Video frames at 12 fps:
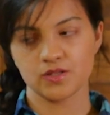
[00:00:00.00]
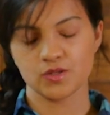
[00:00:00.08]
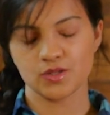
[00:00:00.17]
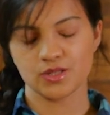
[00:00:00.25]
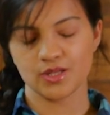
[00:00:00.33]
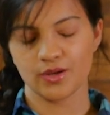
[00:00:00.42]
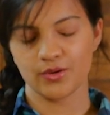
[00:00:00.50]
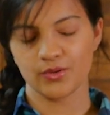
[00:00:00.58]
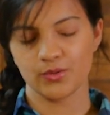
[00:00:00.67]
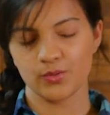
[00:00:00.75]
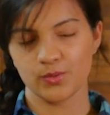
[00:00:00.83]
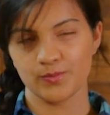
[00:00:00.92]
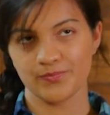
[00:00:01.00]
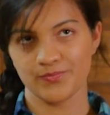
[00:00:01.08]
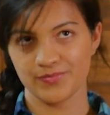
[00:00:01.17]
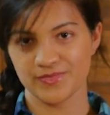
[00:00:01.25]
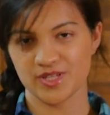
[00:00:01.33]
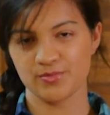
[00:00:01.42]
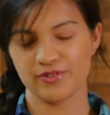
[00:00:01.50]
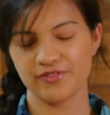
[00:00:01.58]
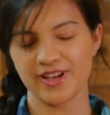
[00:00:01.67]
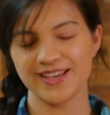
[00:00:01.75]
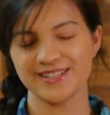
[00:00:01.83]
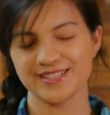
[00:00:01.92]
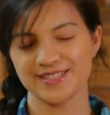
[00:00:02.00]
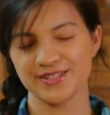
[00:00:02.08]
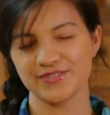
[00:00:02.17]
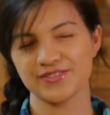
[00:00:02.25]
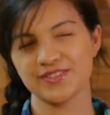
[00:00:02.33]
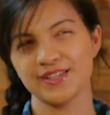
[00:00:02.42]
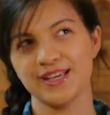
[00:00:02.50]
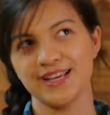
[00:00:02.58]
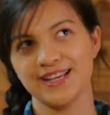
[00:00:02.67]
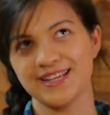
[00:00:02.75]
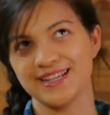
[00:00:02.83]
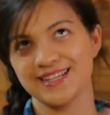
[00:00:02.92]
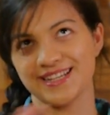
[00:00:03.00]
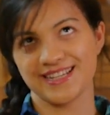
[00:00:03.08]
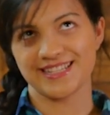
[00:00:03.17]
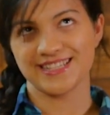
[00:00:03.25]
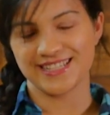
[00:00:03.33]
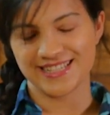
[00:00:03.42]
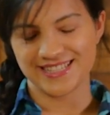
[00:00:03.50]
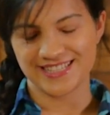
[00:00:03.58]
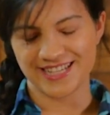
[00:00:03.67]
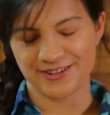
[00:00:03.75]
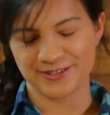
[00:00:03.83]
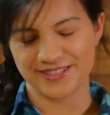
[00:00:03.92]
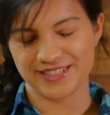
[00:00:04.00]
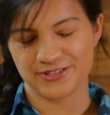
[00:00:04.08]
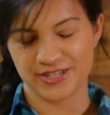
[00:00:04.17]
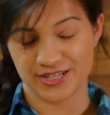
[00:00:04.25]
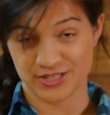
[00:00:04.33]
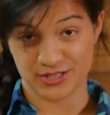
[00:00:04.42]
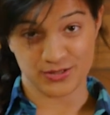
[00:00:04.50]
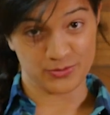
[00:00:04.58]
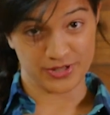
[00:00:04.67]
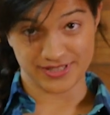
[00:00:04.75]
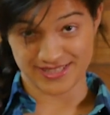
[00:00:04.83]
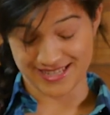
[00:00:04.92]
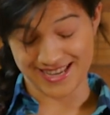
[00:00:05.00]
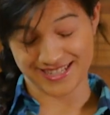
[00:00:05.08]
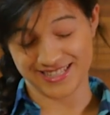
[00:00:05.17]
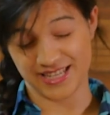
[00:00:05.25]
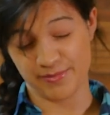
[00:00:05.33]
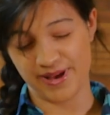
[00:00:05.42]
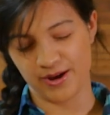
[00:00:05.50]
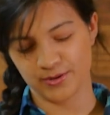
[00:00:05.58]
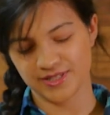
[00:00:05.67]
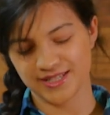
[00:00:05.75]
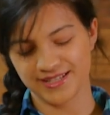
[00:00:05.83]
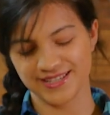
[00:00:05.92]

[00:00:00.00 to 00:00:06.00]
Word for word: So, to provide a sort of general introduction to what it's actually about,